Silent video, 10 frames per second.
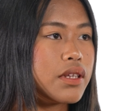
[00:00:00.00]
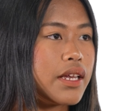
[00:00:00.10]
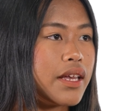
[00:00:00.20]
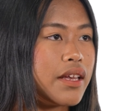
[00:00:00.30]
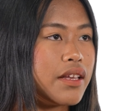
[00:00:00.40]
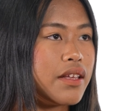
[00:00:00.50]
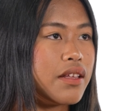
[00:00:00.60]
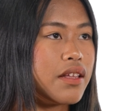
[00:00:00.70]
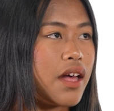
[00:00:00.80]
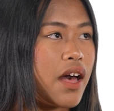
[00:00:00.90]
they
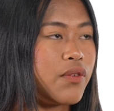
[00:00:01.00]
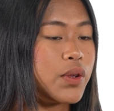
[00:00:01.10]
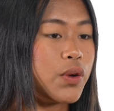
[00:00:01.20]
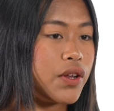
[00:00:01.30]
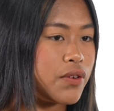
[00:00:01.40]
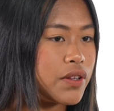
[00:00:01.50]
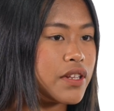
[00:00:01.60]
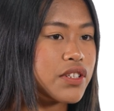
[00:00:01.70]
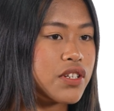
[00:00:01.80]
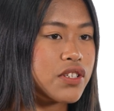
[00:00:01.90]
have a good
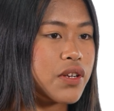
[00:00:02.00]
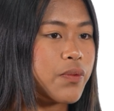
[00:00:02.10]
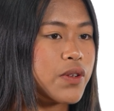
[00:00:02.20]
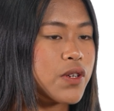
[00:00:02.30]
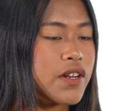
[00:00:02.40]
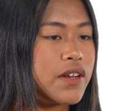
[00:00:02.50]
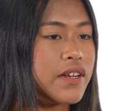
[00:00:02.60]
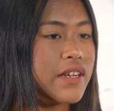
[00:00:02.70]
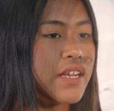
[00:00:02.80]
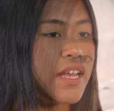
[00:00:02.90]
relationship with each other,